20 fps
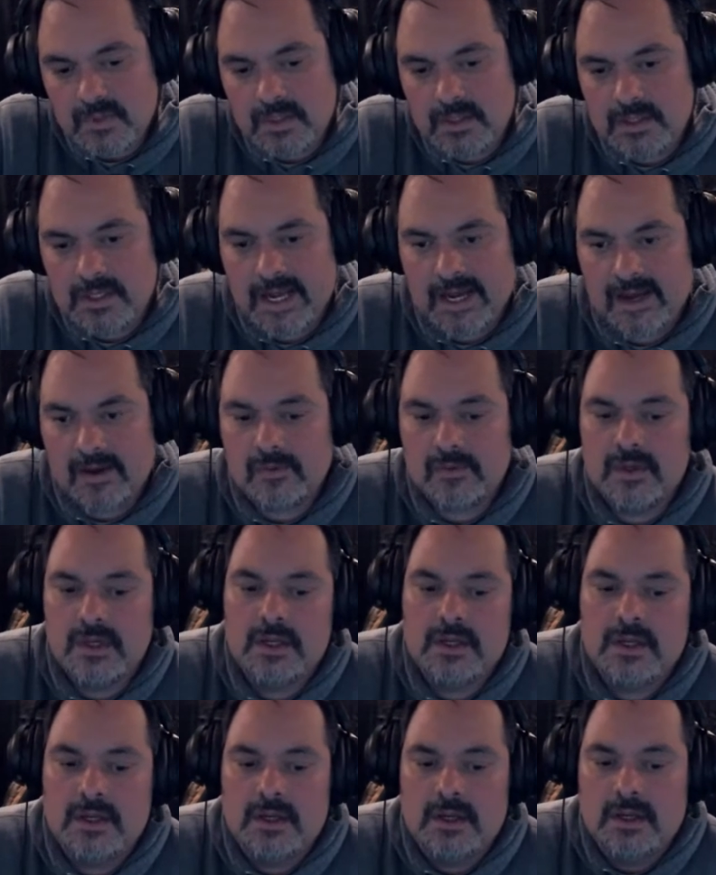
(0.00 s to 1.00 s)
Now,
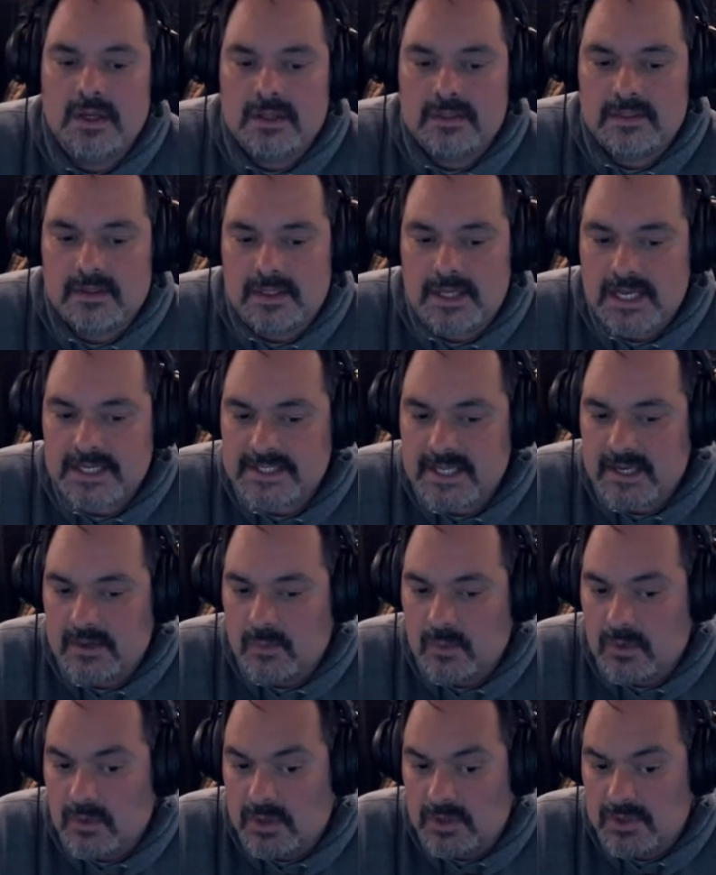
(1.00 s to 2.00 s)
the next thing
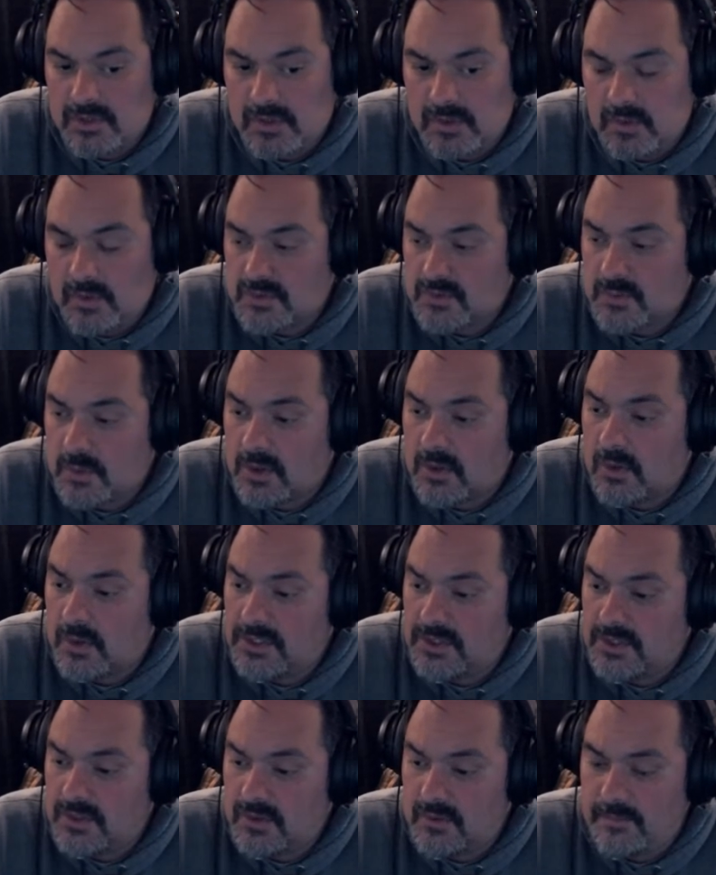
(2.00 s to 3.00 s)
we're going to do is we're
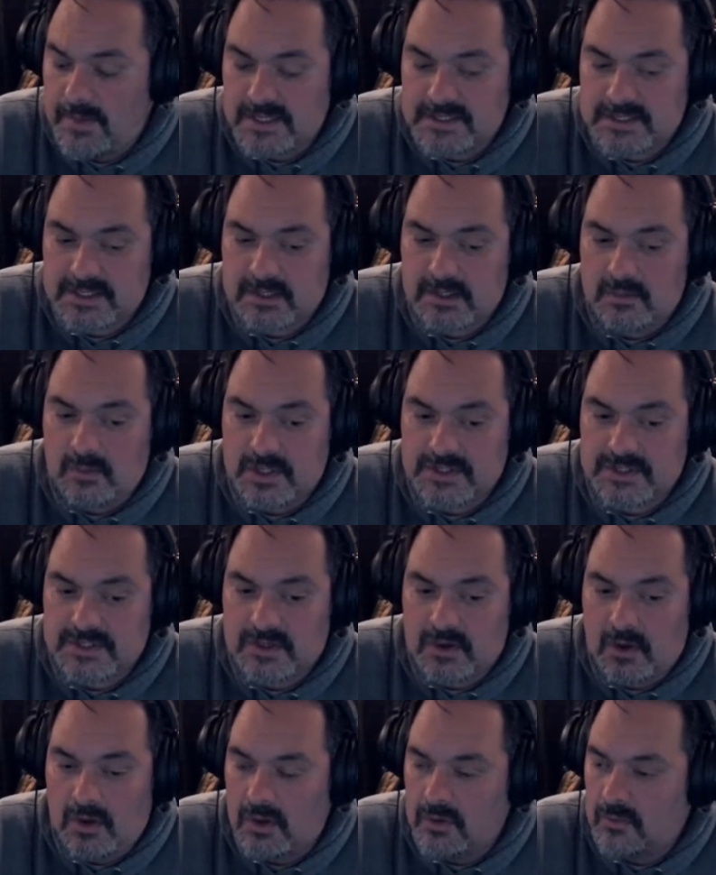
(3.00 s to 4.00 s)
going to do basically what's
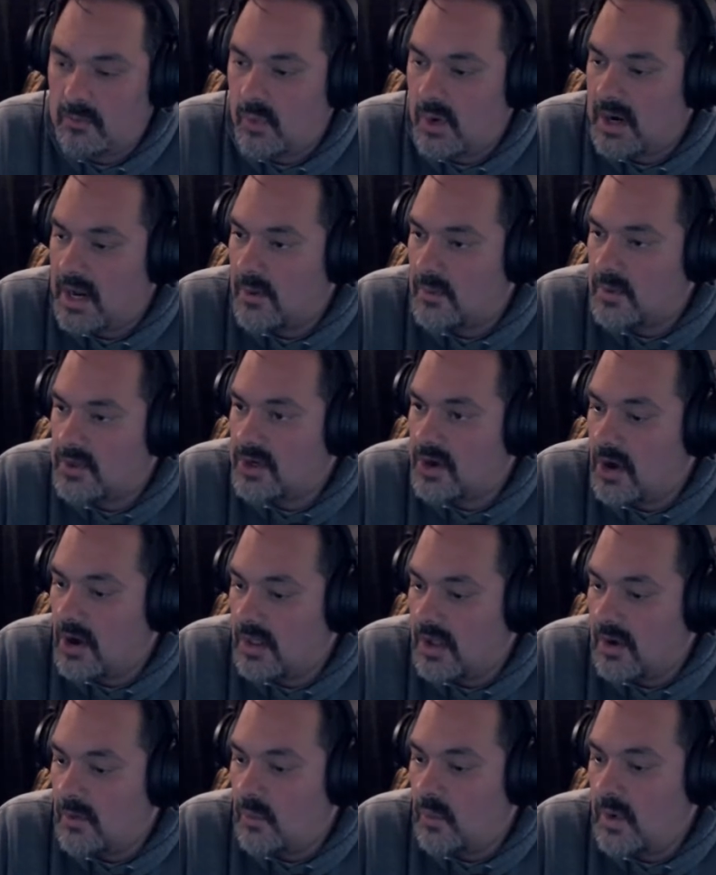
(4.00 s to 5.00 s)
called what I would
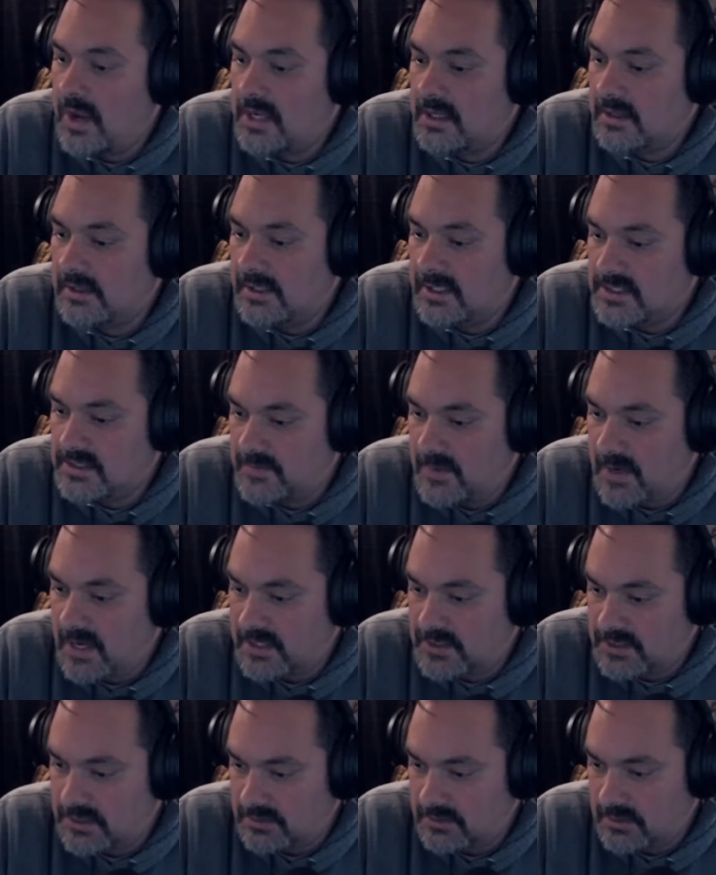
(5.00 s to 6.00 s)
call a weekly
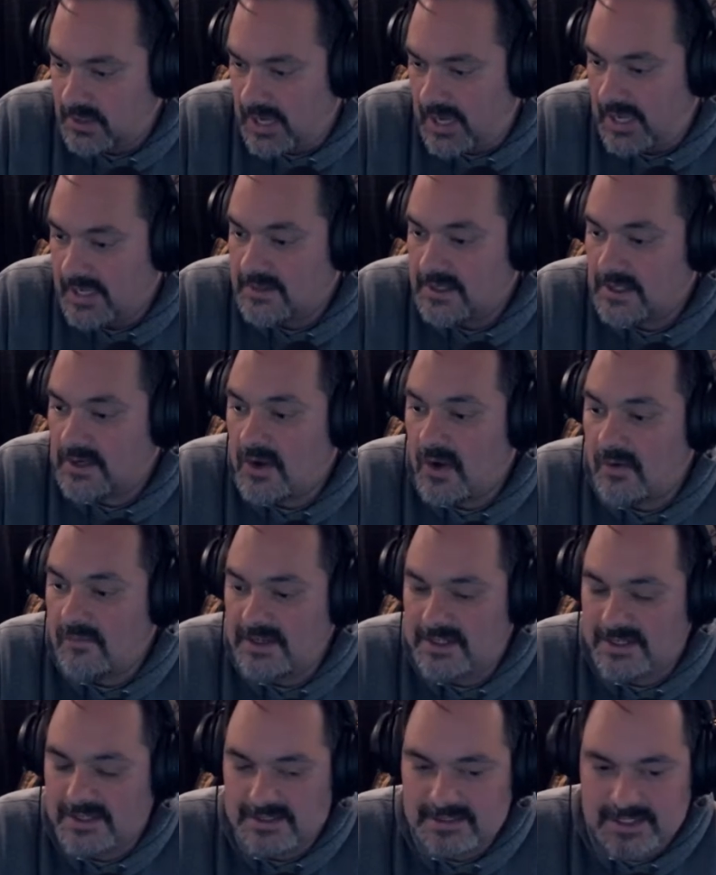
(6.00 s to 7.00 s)
inspection and the
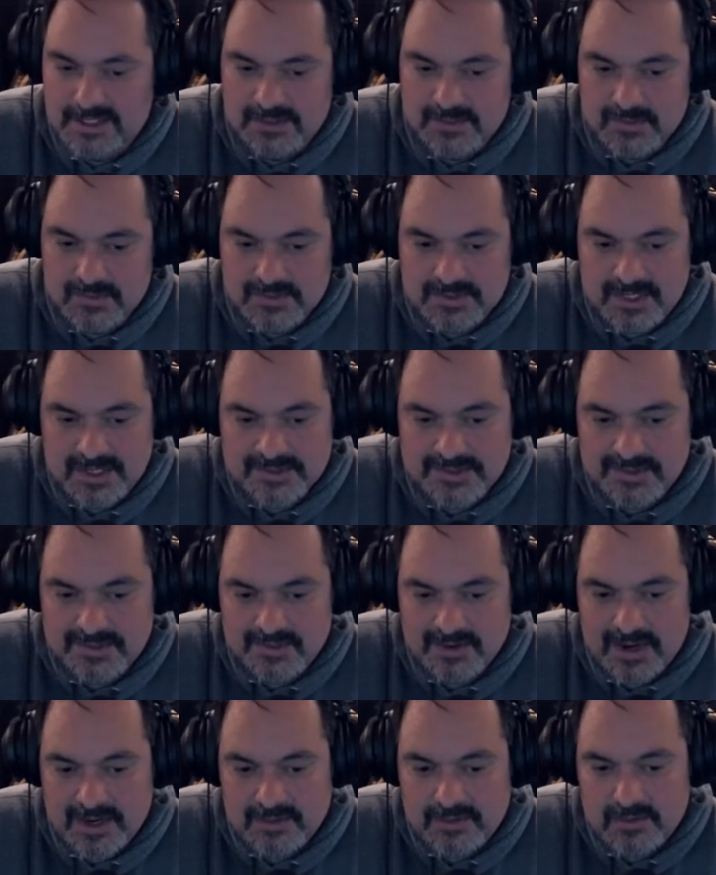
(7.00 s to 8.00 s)
COVID continues. That is
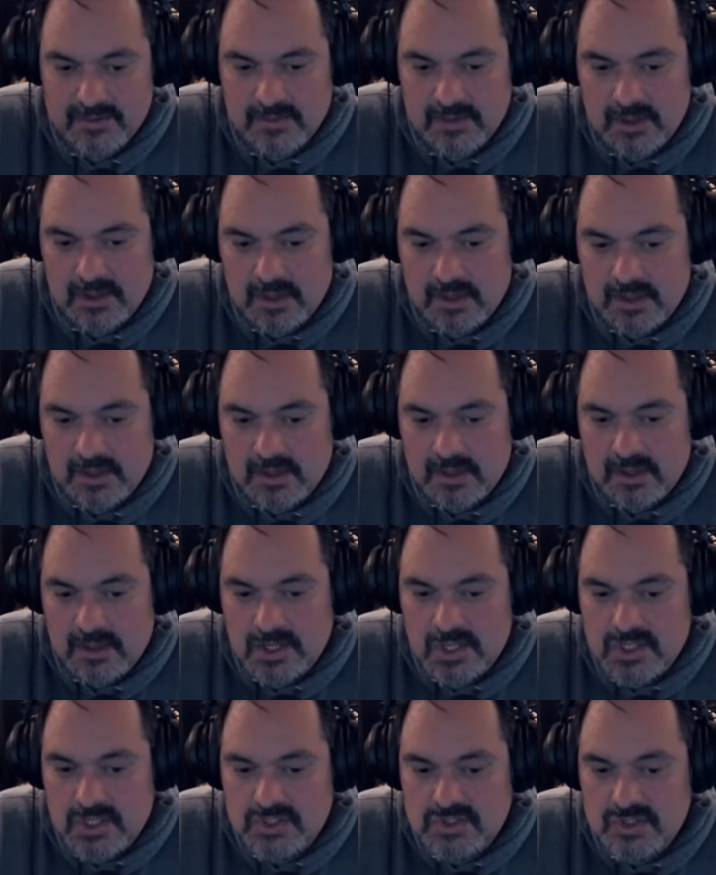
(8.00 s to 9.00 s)
correct.
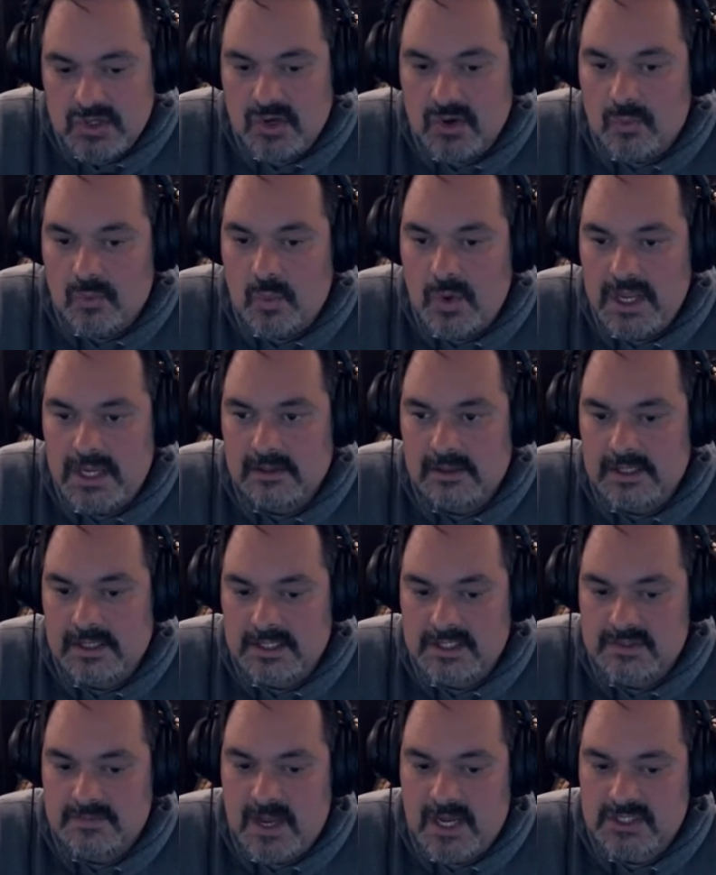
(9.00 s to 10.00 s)
So your weekly
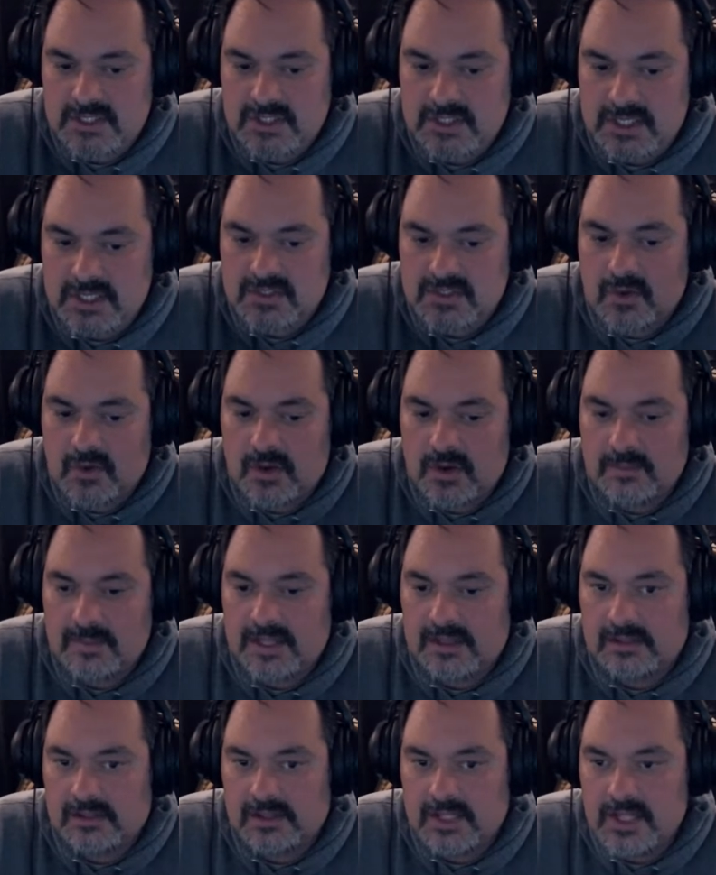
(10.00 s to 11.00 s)
inspection going to be
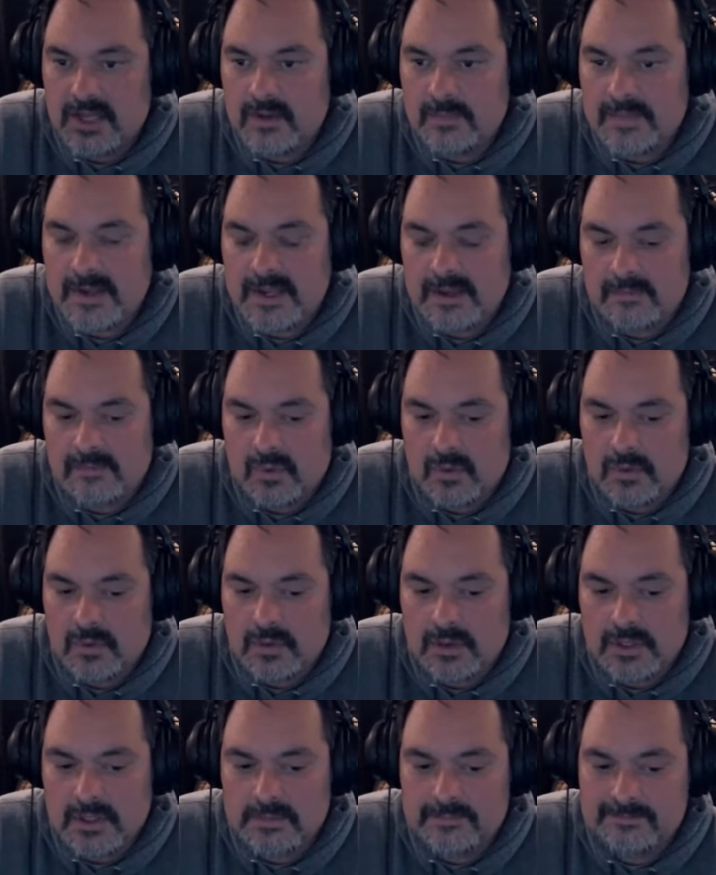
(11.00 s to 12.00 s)
a little bit
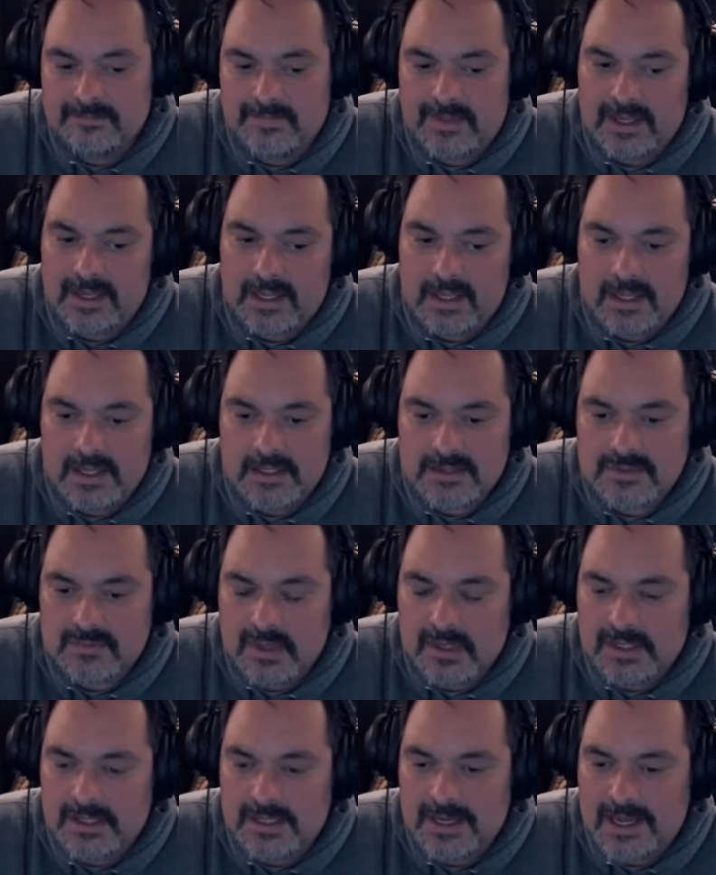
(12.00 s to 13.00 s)
more, it's
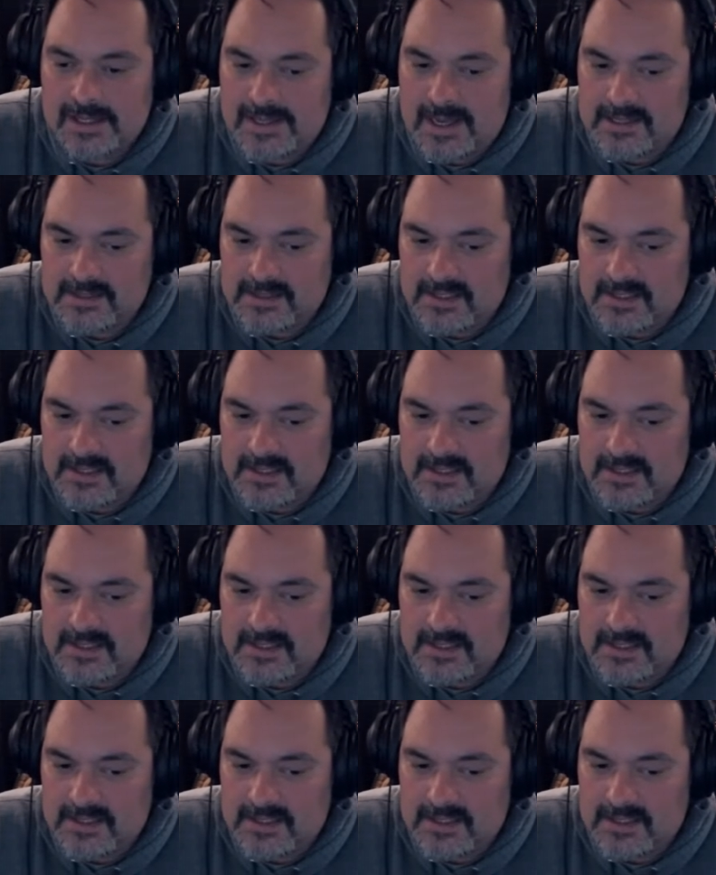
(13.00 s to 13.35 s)
really not that